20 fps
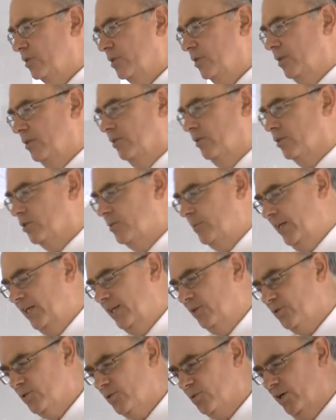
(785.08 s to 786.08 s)
you know, not speaking
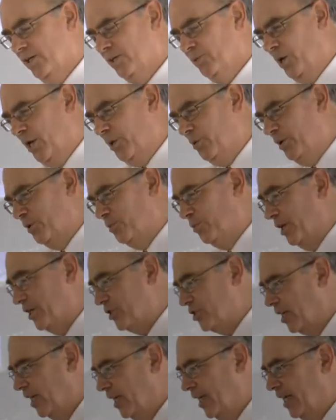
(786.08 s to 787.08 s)
to us quite the way we'd
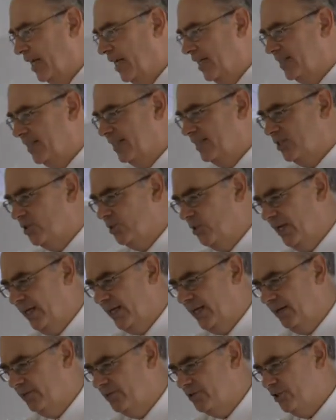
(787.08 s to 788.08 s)
wish is doing it
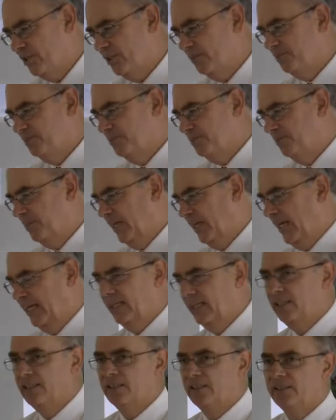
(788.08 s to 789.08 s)
out of sheer
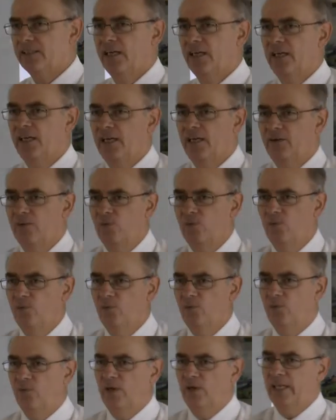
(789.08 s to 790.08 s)
pigheadedness.
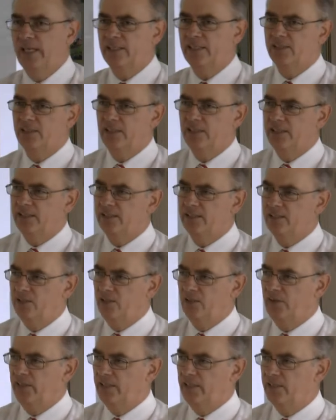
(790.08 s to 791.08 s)
Well, actually, there's a
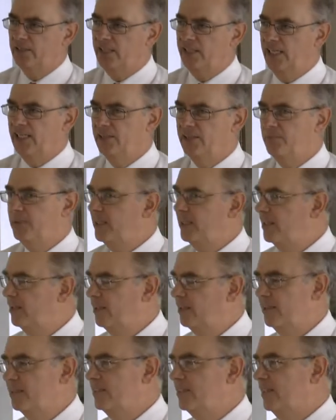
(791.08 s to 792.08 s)
lot they understand, there's a bit they
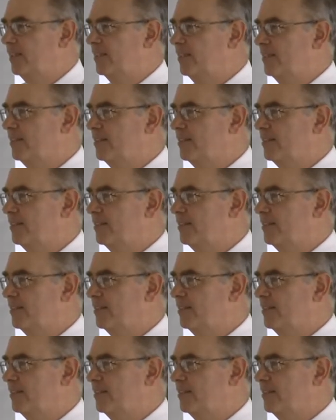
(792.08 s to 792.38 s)
don't understand.